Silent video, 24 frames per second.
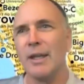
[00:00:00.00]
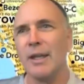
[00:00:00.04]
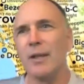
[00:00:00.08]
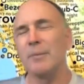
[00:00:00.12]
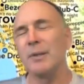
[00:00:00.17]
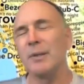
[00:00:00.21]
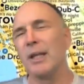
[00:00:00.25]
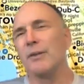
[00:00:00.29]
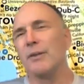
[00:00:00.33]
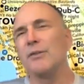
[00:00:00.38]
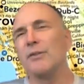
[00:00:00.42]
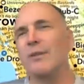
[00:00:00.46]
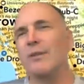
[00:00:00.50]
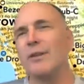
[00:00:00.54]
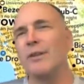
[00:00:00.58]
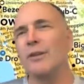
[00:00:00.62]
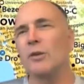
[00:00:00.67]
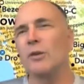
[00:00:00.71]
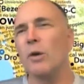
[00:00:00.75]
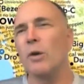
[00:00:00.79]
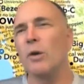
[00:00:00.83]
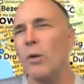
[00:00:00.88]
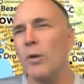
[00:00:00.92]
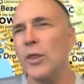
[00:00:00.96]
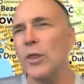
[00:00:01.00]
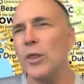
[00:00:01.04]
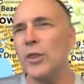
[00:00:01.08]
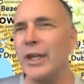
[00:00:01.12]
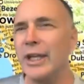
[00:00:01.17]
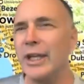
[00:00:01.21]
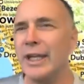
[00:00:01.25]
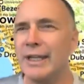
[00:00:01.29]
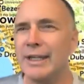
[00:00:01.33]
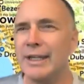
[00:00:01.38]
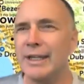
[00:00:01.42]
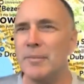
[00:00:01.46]
because this whole
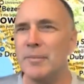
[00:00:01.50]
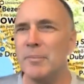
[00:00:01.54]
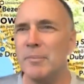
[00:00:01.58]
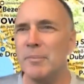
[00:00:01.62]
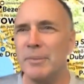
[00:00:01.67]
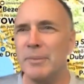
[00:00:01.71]
thing can be